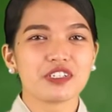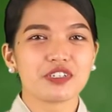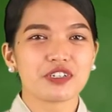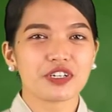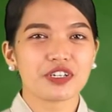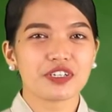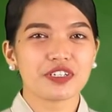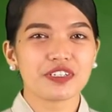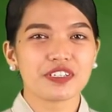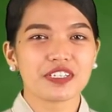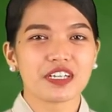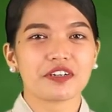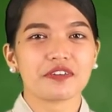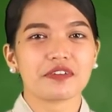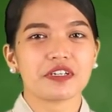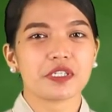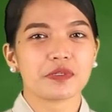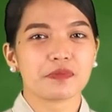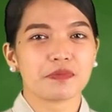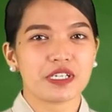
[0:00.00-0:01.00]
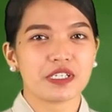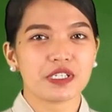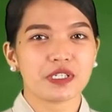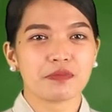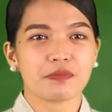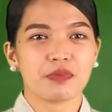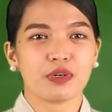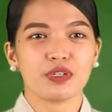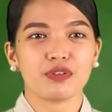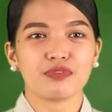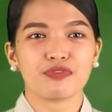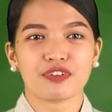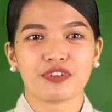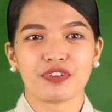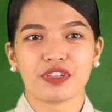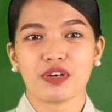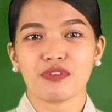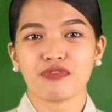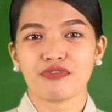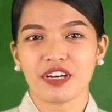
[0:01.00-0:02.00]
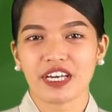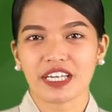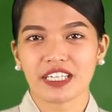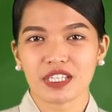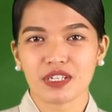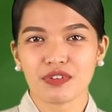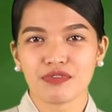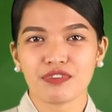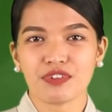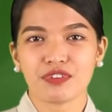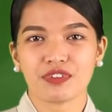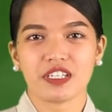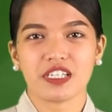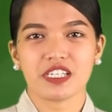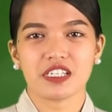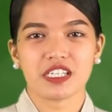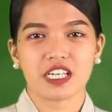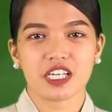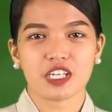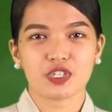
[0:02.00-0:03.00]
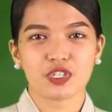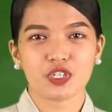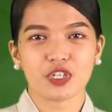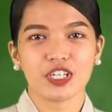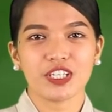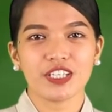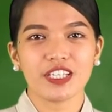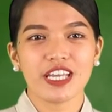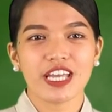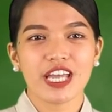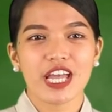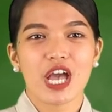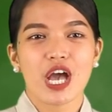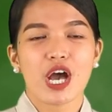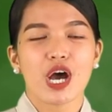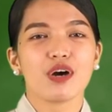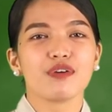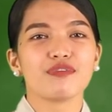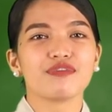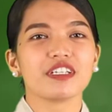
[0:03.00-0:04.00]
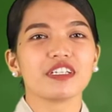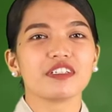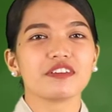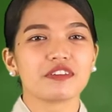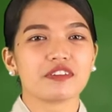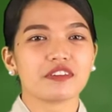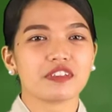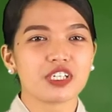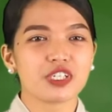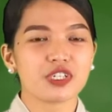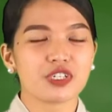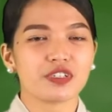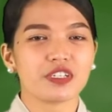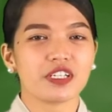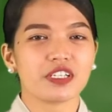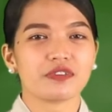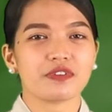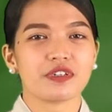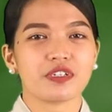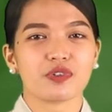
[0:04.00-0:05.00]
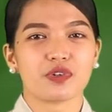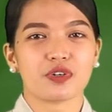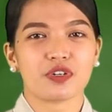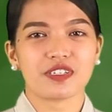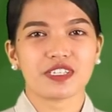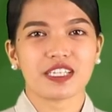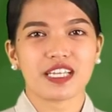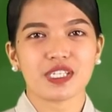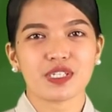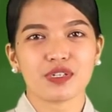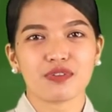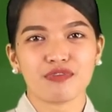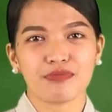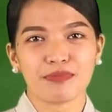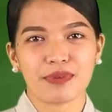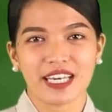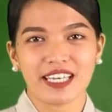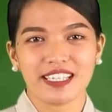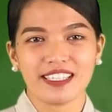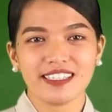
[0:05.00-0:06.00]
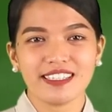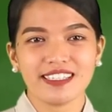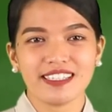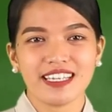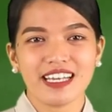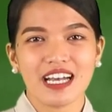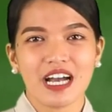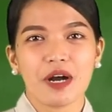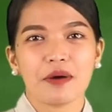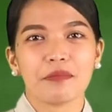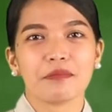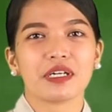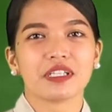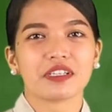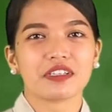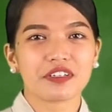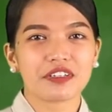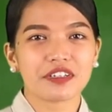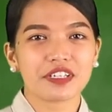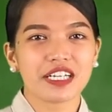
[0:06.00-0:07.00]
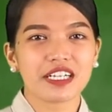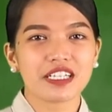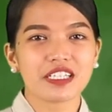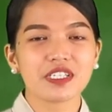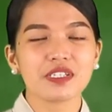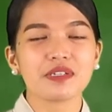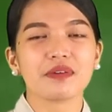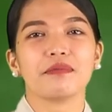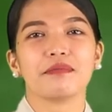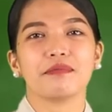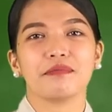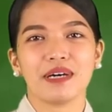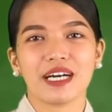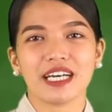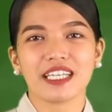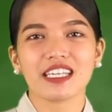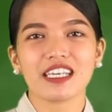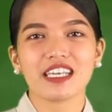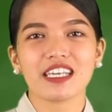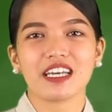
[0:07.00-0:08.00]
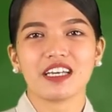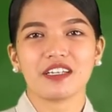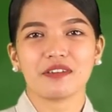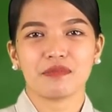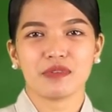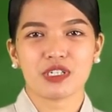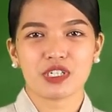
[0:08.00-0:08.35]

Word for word: managers are responsible for the effective utilization of the traditional resources of men, materials, money, and